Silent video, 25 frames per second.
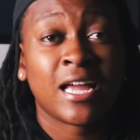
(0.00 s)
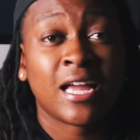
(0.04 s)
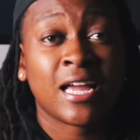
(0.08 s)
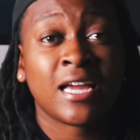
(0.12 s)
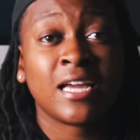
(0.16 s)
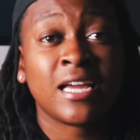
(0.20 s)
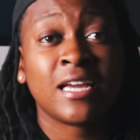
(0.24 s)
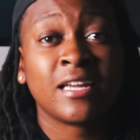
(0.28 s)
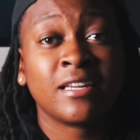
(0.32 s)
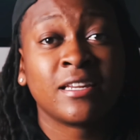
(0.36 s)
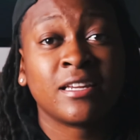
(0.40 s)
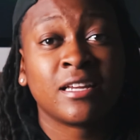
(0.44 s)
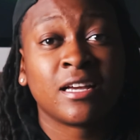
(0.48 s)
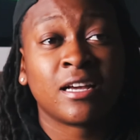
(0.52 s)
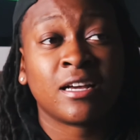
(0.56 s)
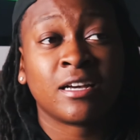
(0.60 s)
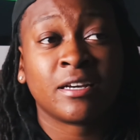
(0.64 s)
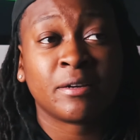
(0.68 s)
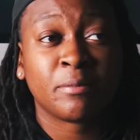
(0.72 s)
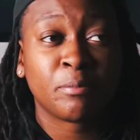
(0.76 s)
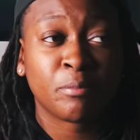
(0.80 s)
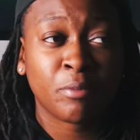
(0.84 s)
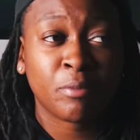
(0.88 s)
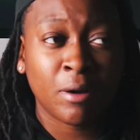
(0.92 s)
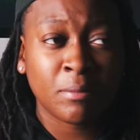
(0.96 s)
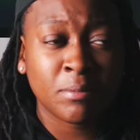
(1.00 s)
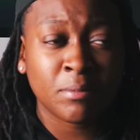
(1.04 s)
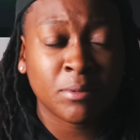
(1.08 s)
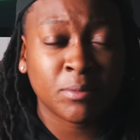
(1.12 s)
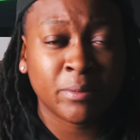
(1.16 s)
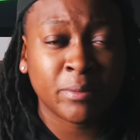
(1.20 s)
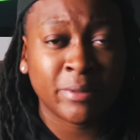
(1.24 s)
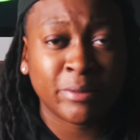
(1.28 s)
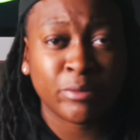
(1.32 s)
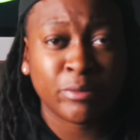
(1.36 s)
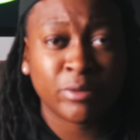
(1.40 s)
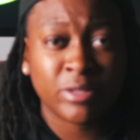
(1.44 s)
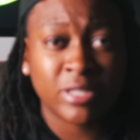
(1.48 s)
and
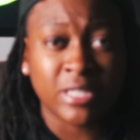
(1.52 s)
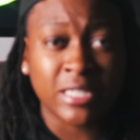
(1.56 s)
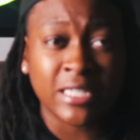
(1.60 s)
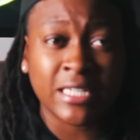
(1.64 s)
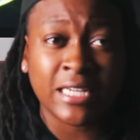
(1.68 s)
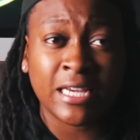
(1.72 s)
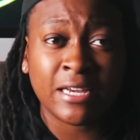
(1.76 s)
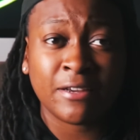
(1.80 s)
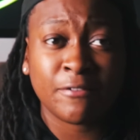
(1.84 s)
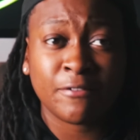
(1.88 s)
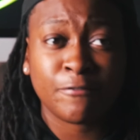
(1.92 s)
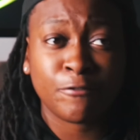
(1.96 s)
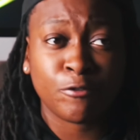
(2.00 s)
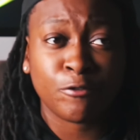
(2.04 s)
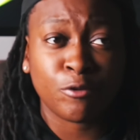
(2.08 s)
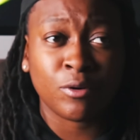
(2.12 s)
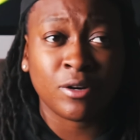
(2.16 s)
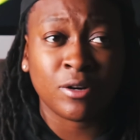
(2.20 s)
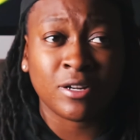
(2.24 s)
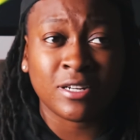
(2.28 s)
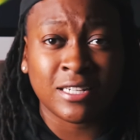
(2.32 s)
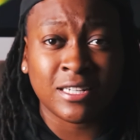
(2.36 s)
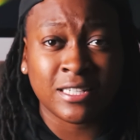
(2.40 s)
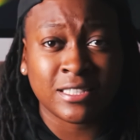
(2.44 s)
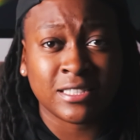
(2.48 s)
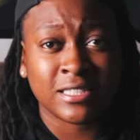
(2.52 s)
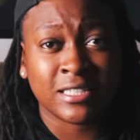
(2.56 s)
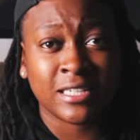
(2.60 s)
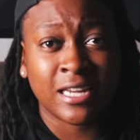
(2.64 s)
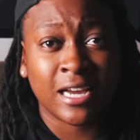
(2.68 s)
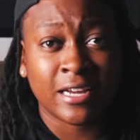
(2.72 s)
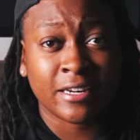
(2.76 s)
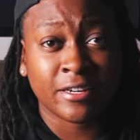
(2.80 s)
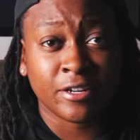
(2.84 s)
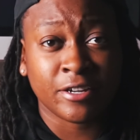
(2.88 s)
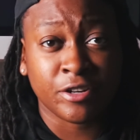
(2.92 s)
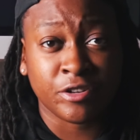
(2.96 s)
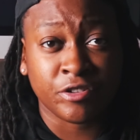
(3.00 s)
probably with the kit for less than
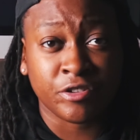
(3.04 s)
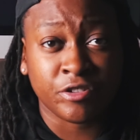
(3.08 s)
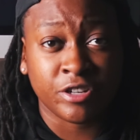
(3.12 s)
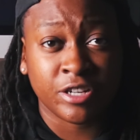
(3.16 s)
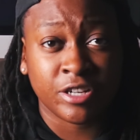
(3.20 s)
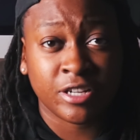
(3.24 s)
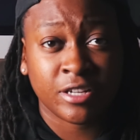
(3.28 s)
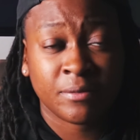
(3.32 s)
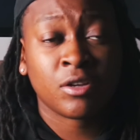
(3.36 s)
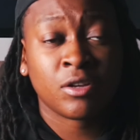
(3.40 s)
$900.